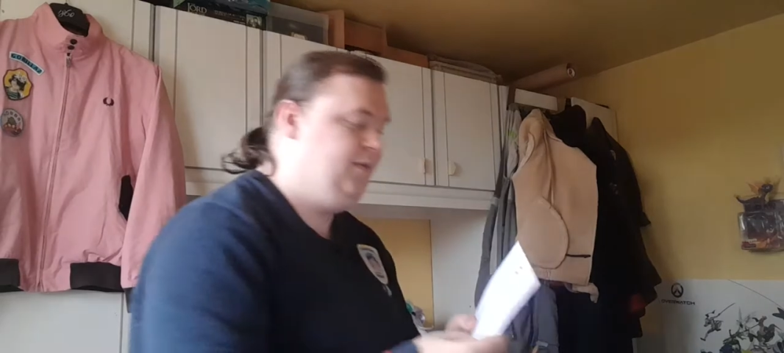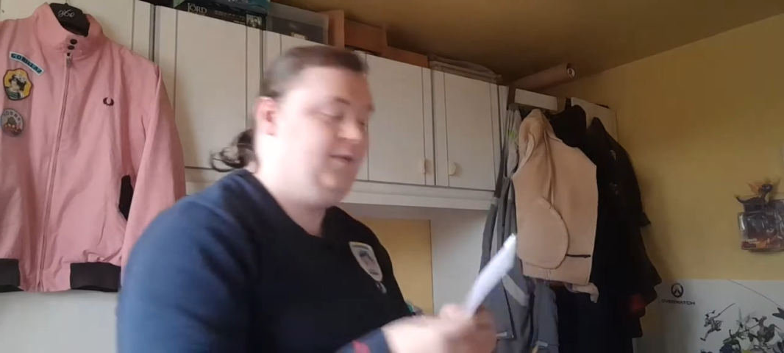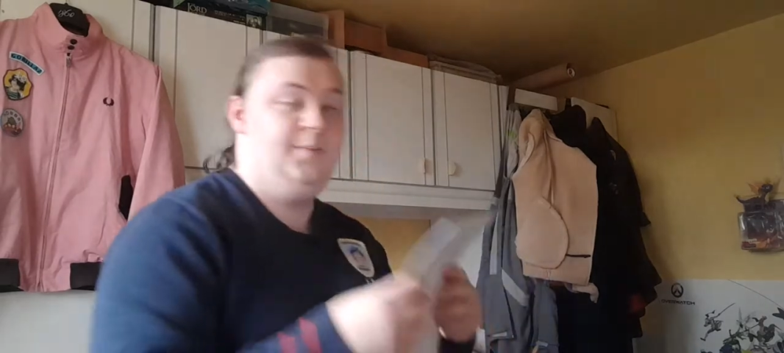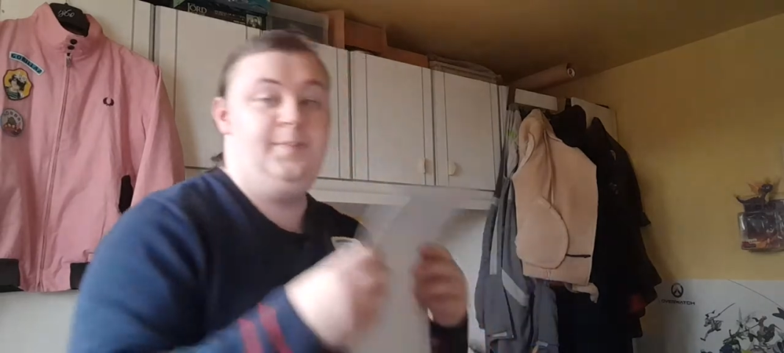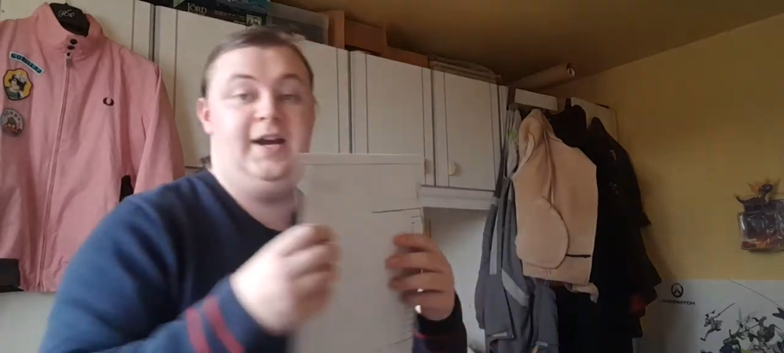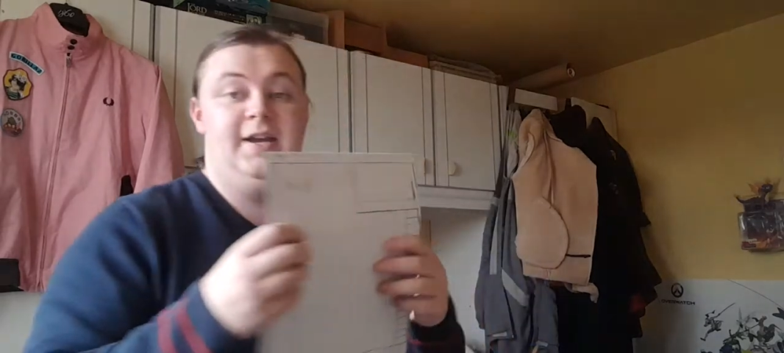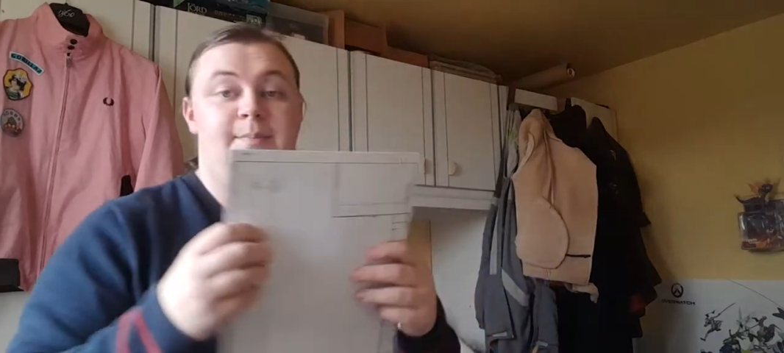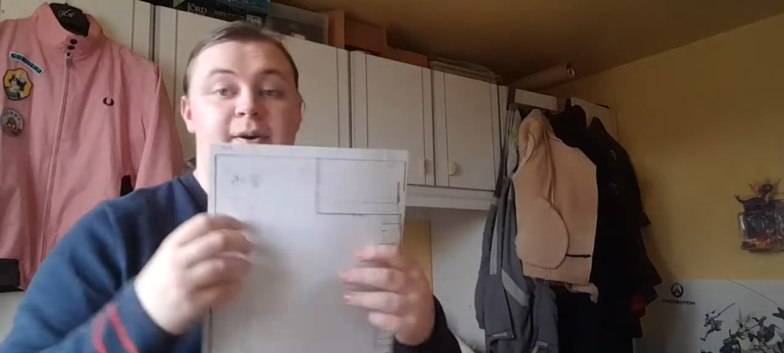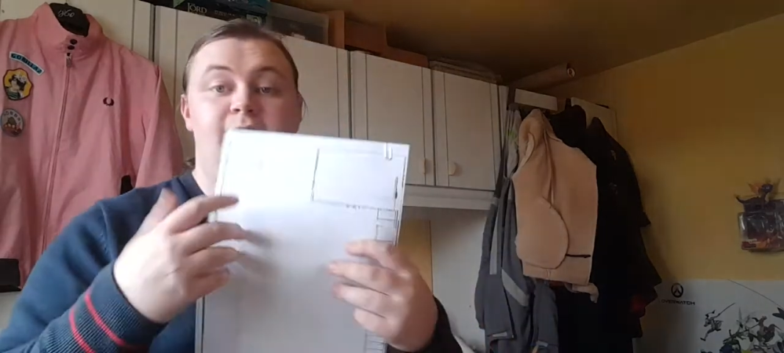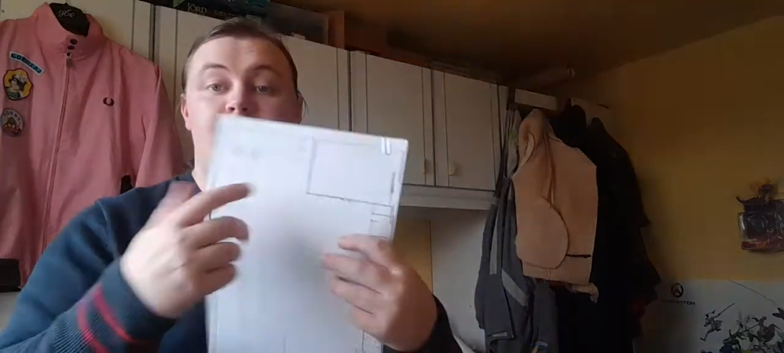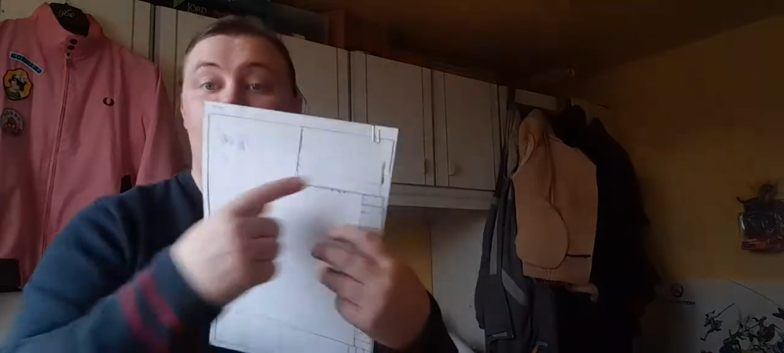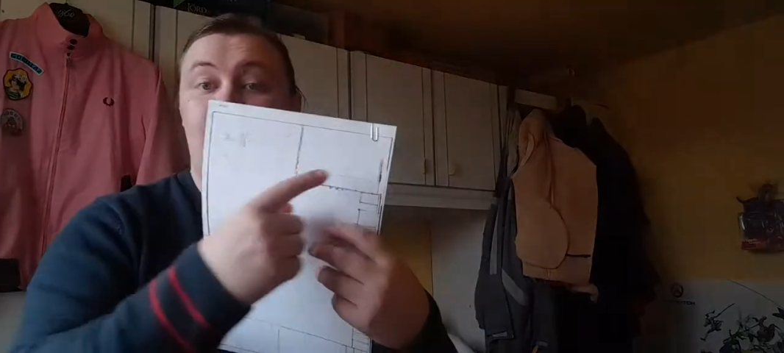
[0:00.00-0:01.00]
the
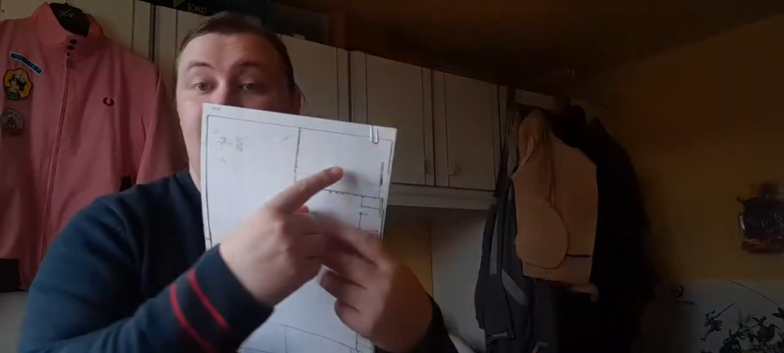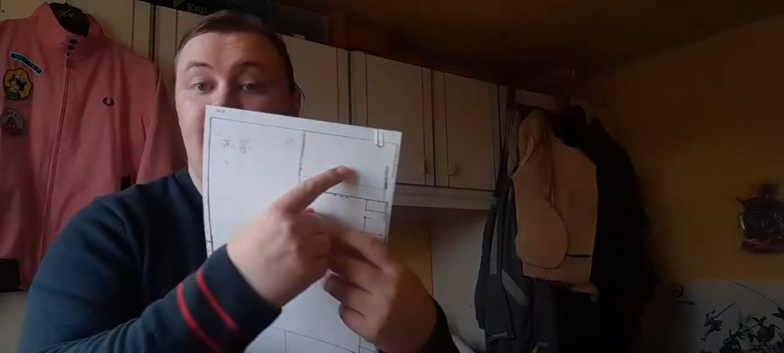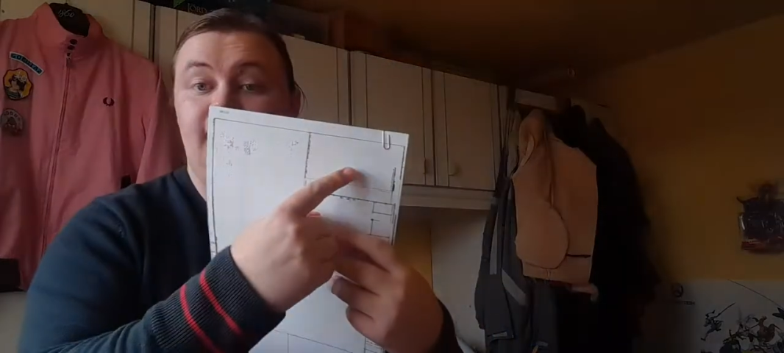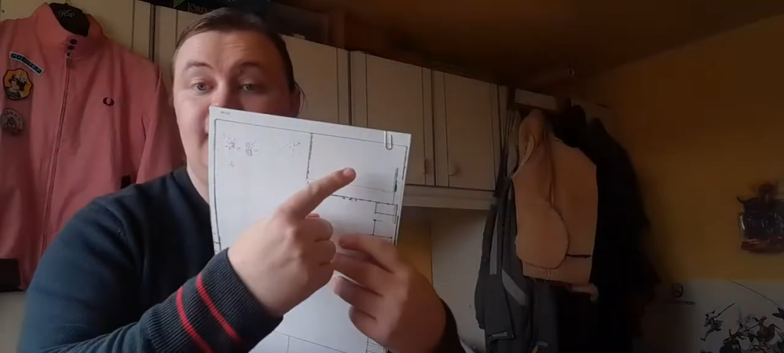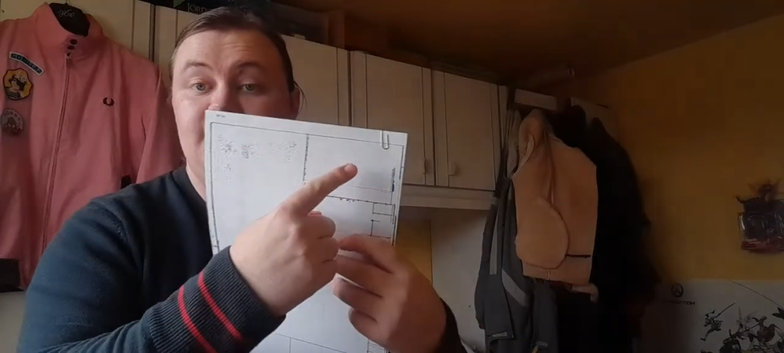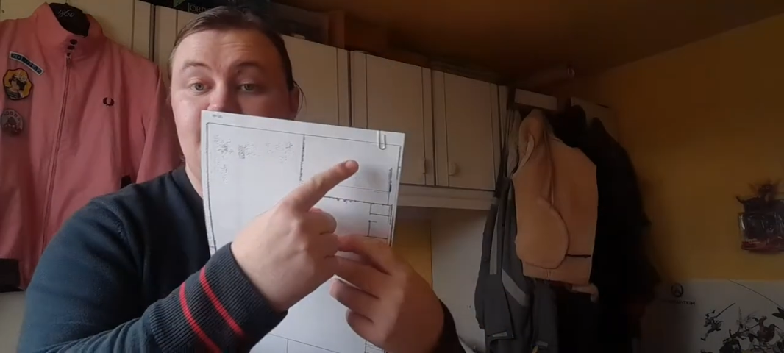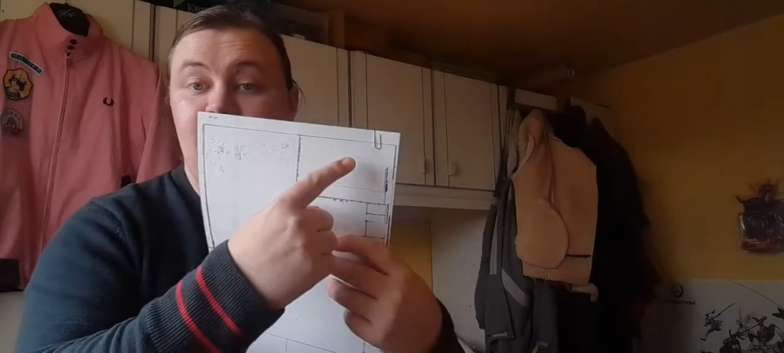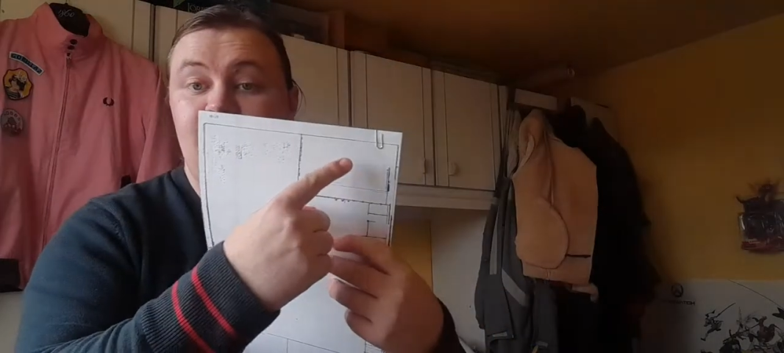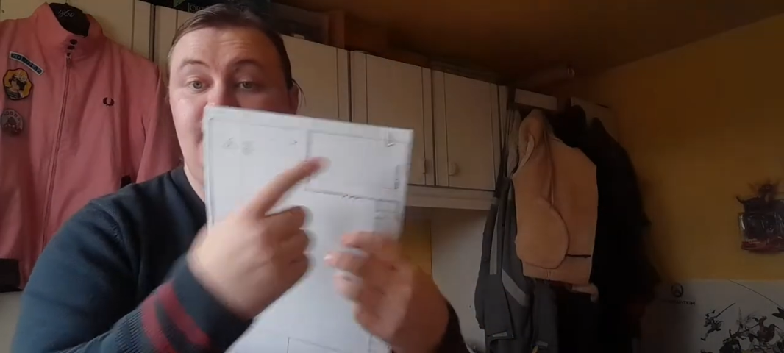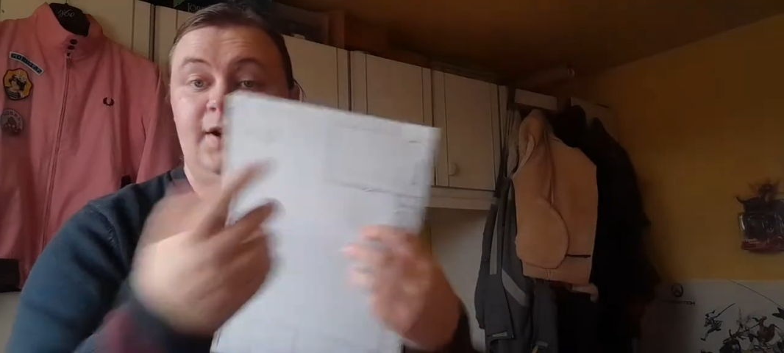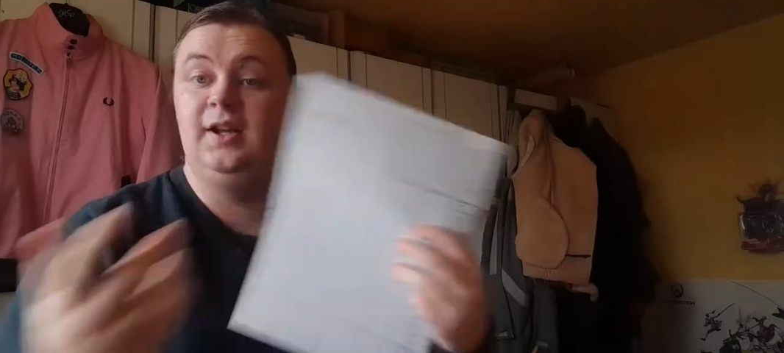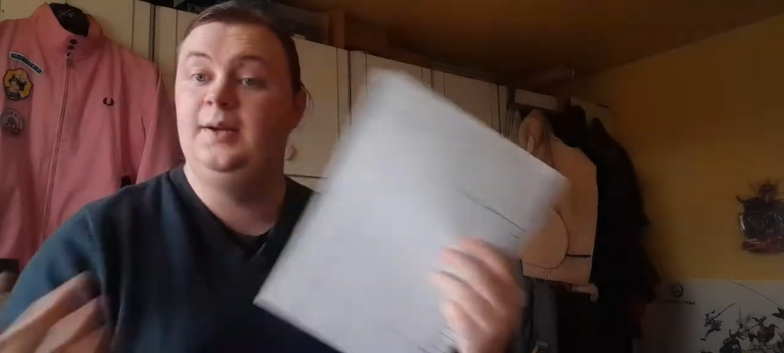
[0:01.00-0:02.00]
paper with a nice
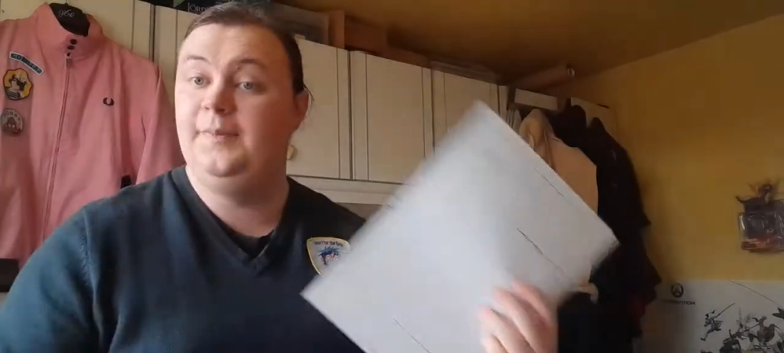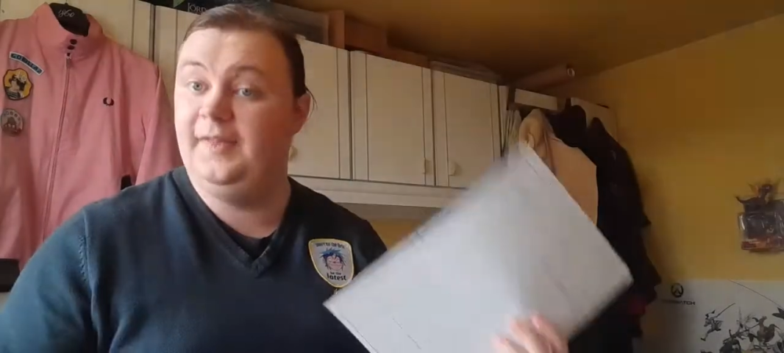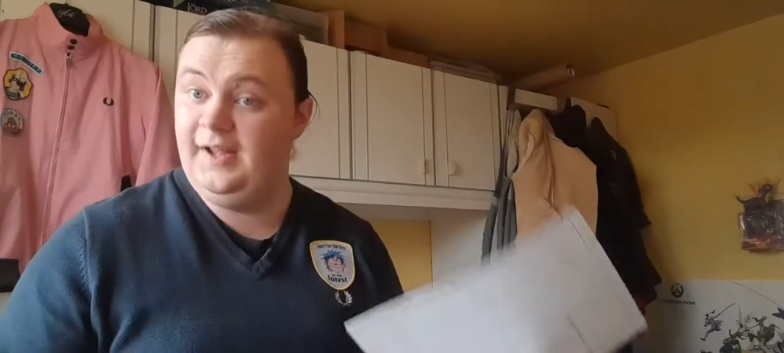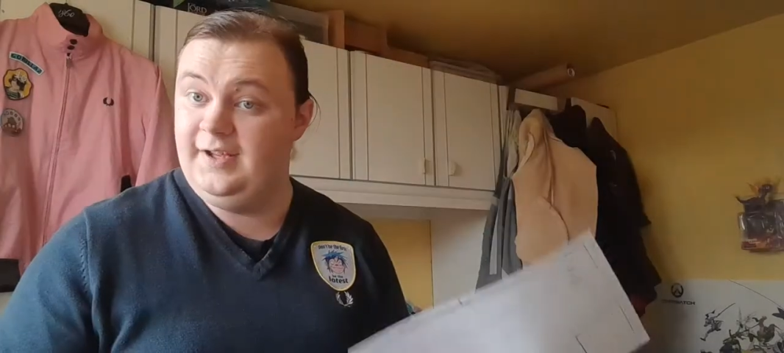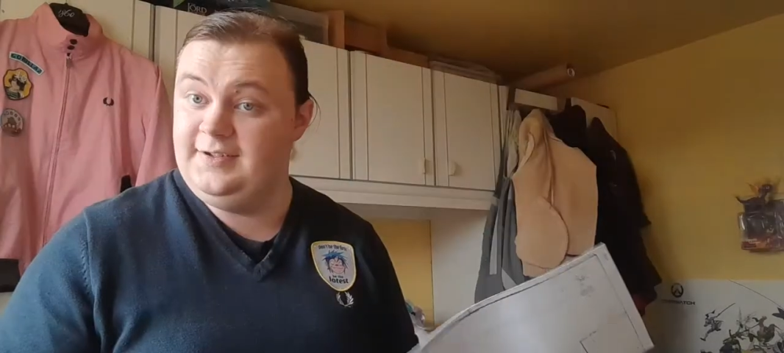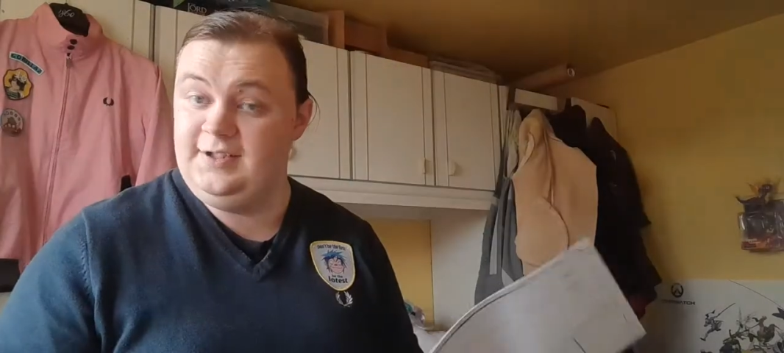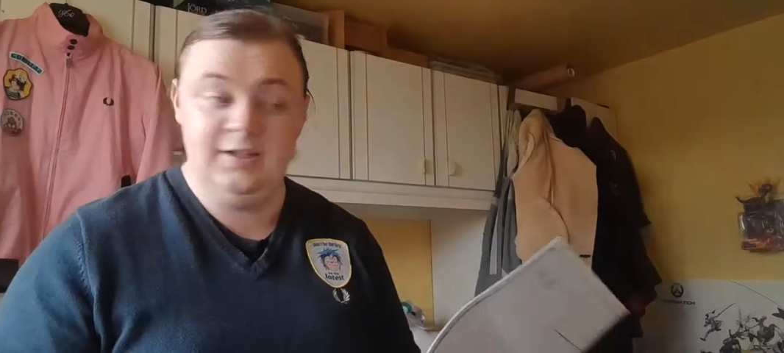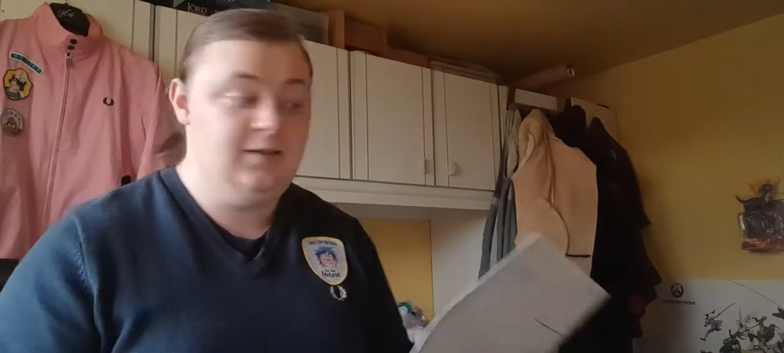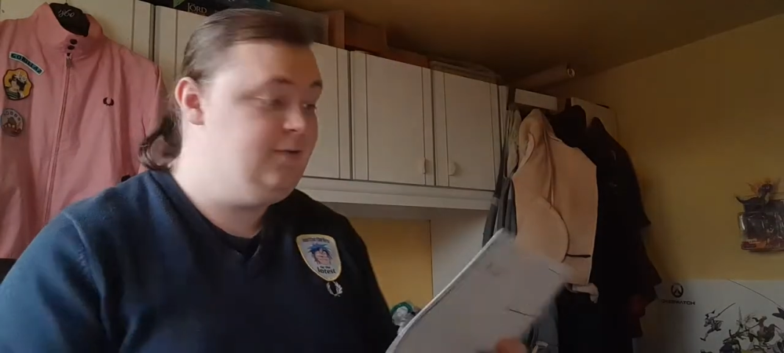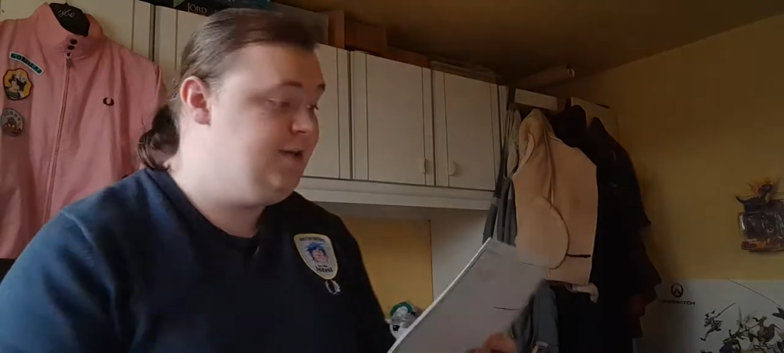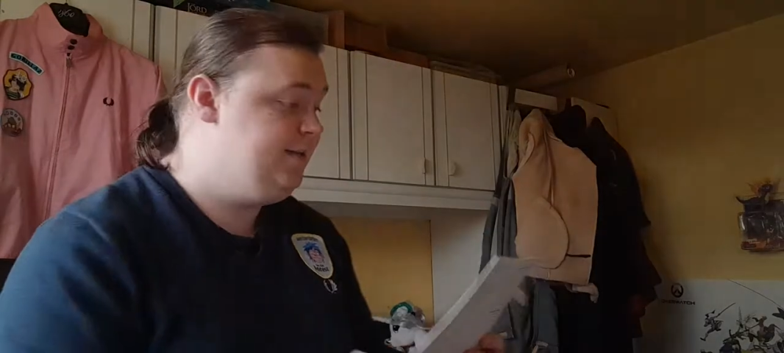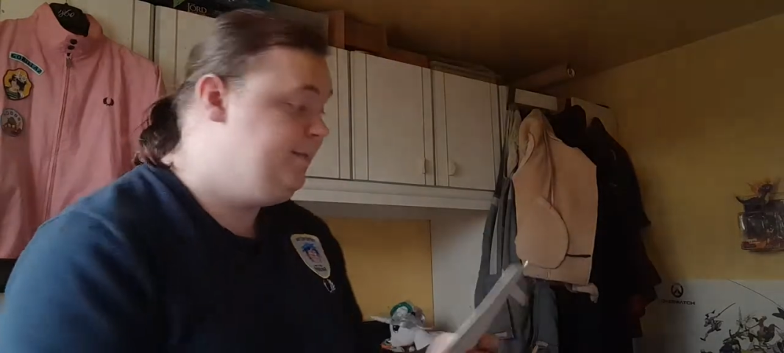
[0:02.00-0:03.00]
paper clip that is
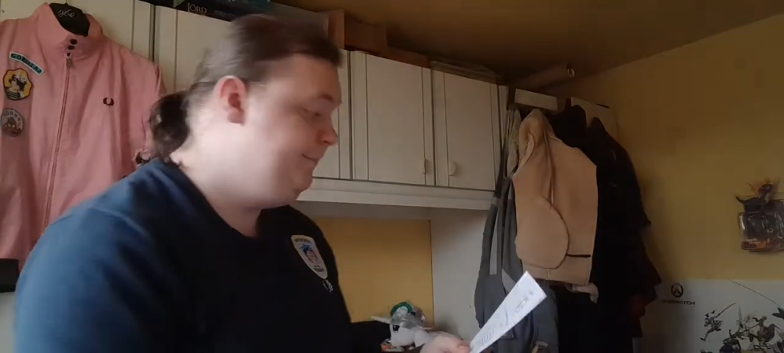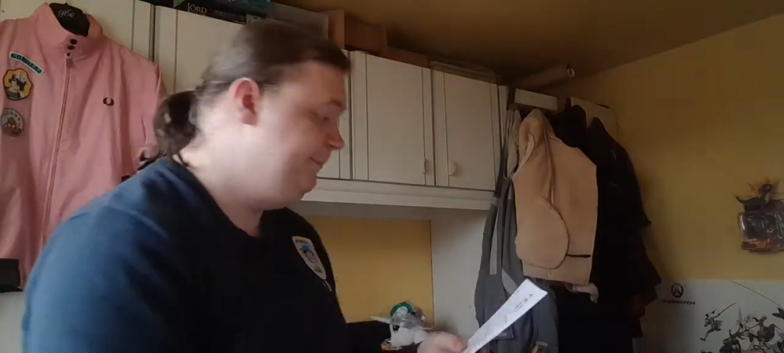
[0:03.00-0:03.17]
included.